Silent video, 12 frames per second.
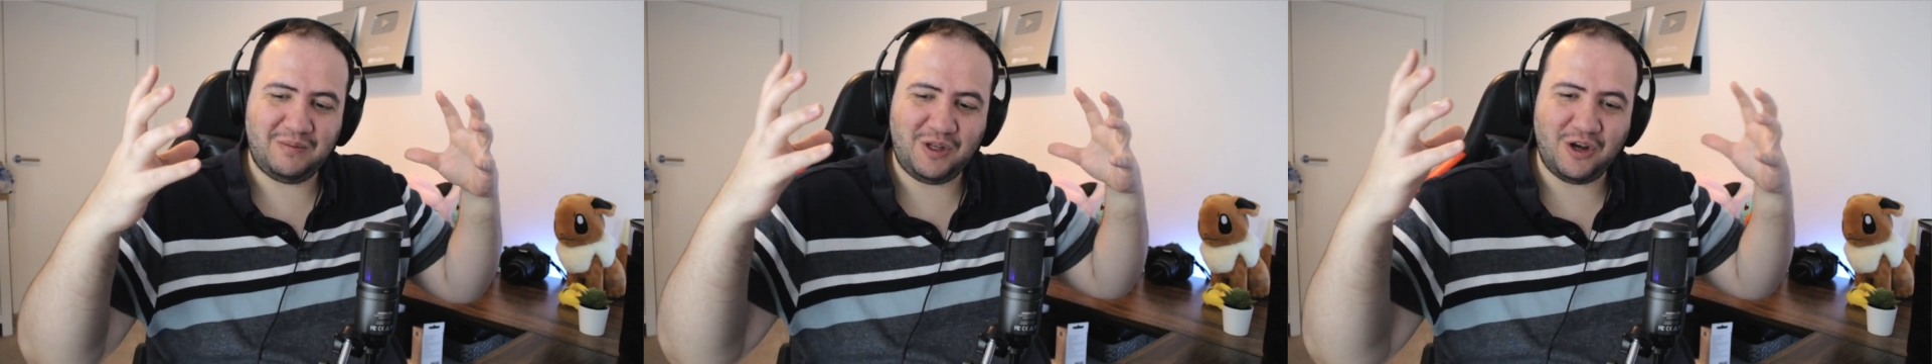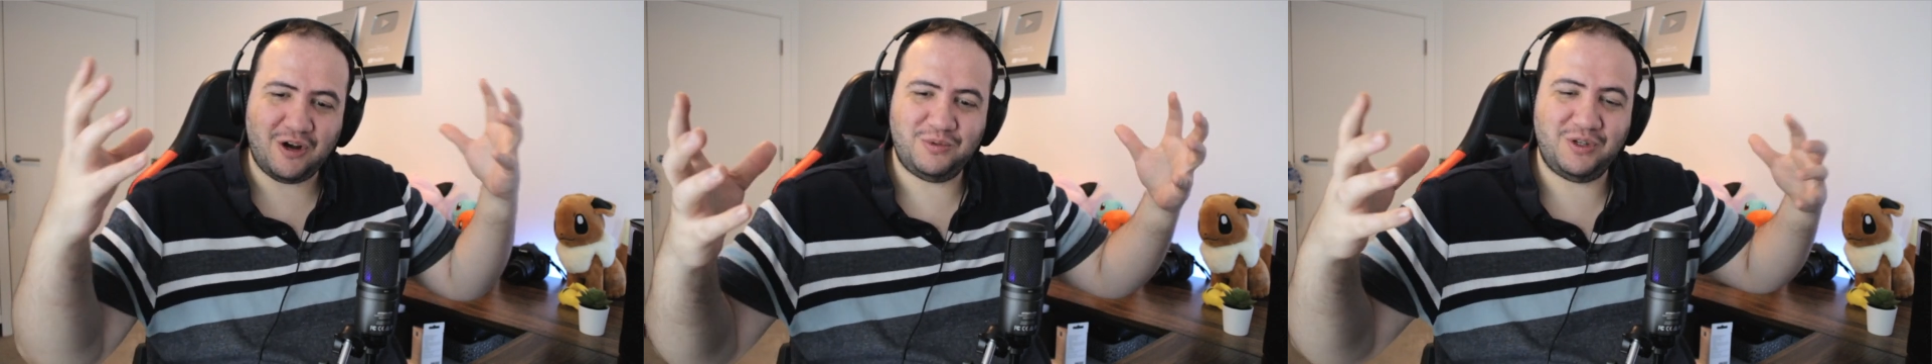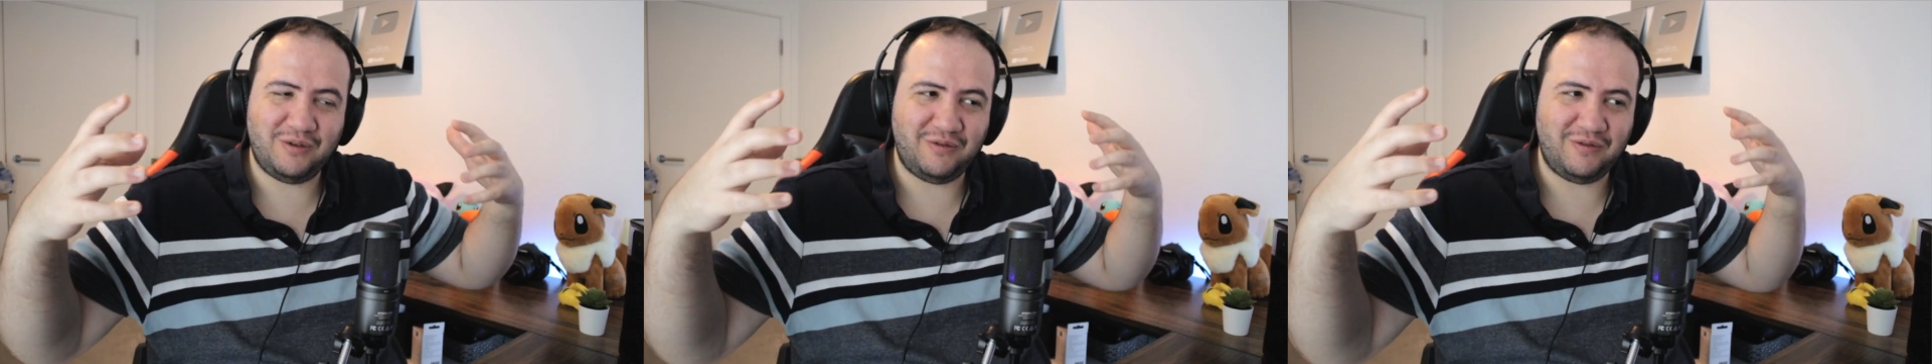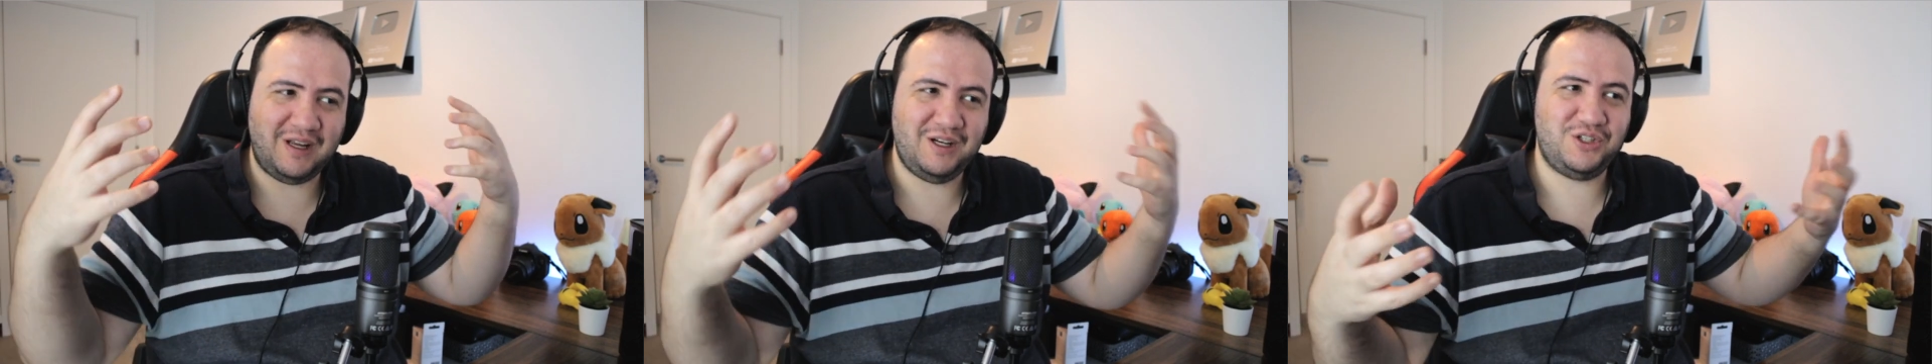the option of
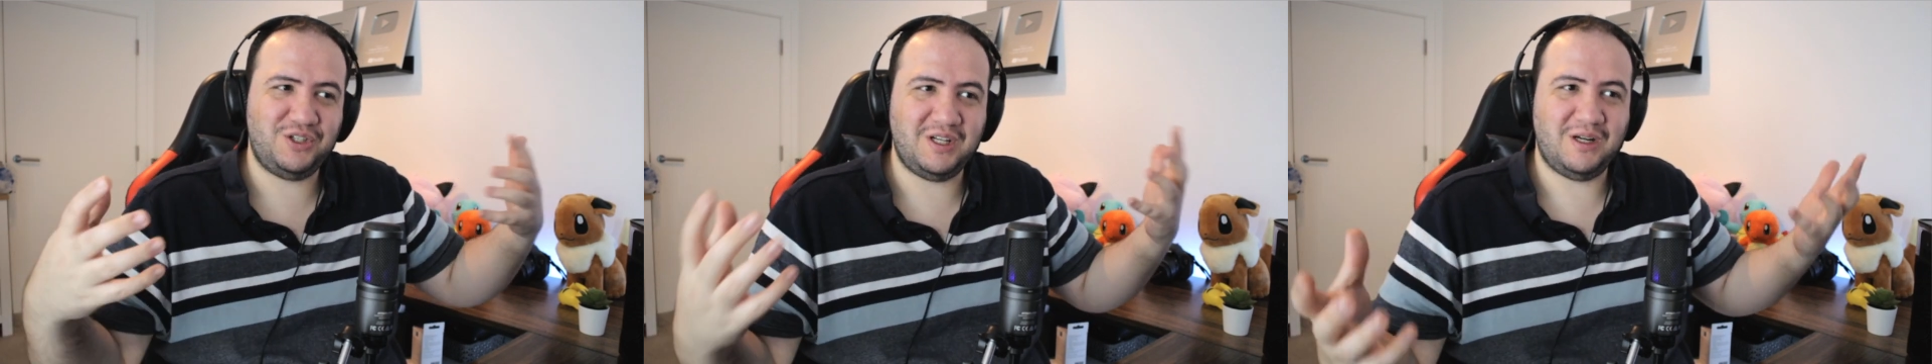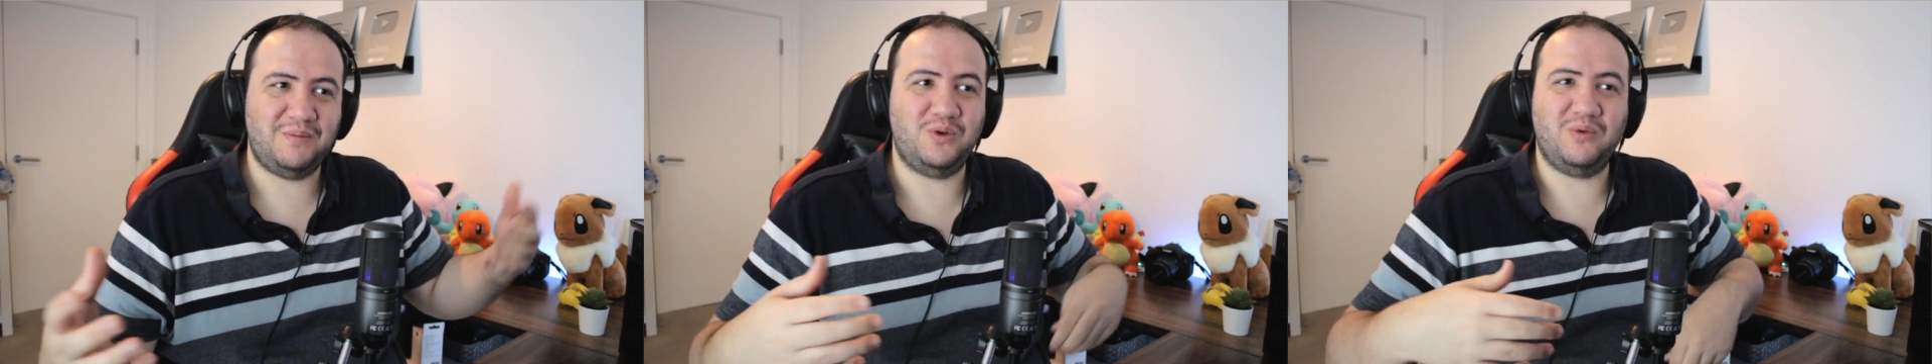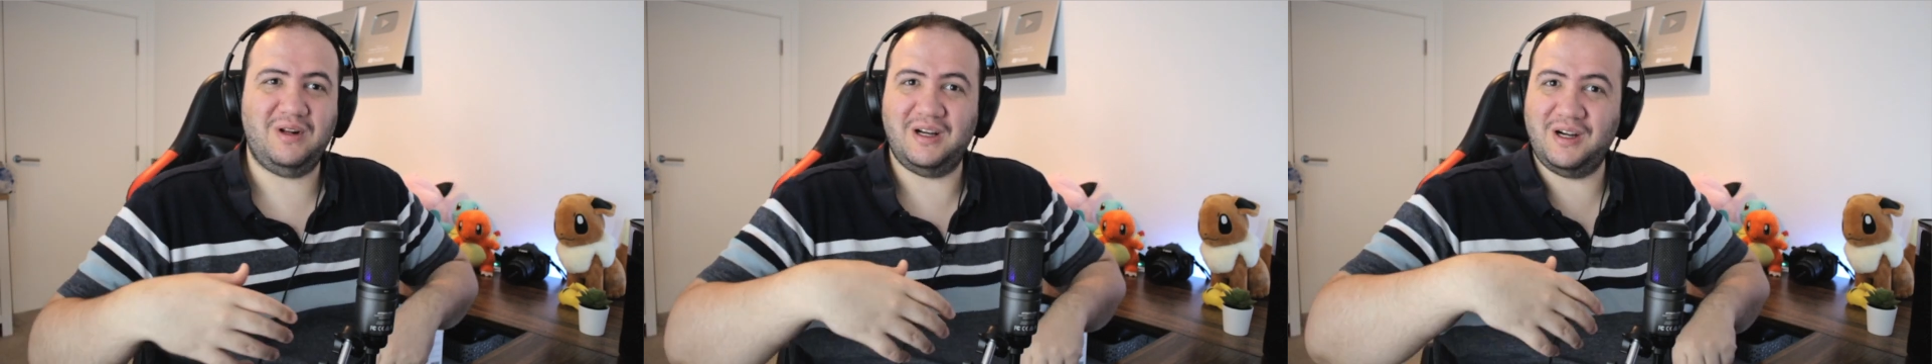English dubbed, while